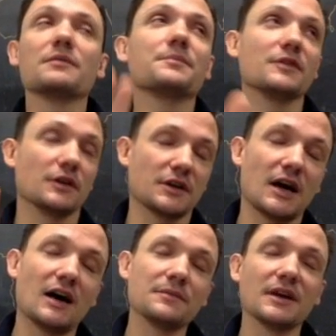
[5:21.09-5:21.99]
Look,
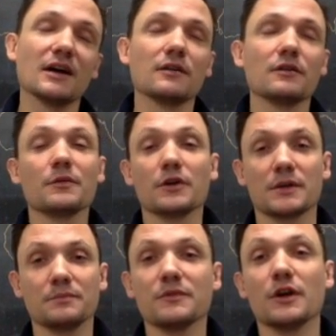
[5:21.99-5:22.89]
calm down.
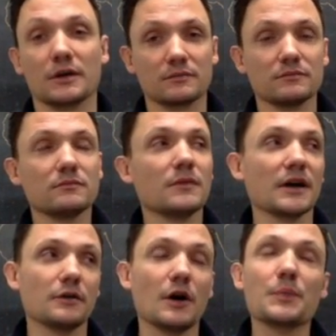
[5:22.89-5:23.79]
Look,
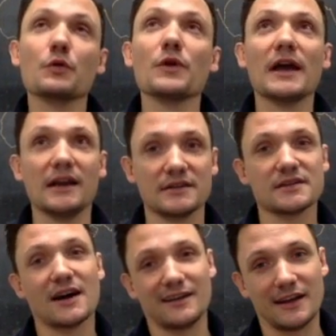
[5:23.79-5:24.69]
Michael, a parade is
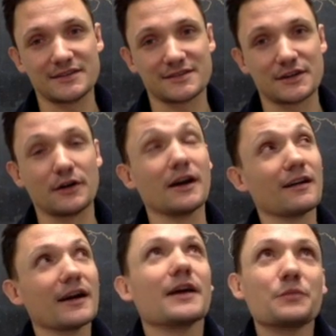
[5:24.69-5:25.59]
not necessary, all
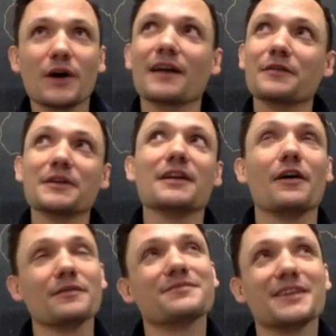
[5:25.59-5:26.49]
right? I don't need
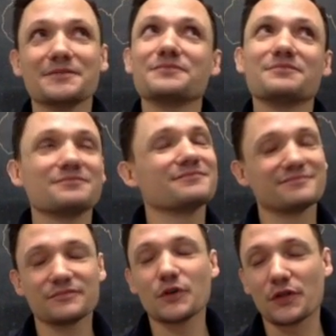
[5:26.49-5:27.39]
all the...
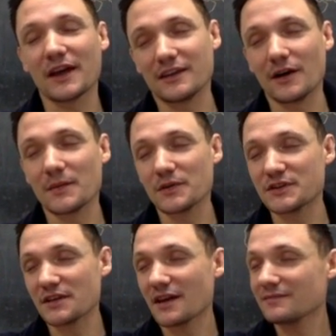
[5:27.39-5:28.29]
Well, thank you. I
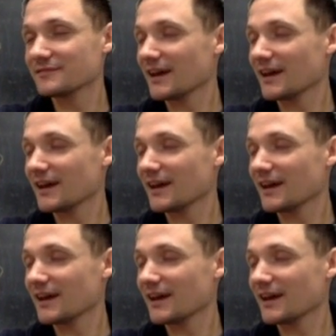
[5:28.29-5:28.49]
appreciate that.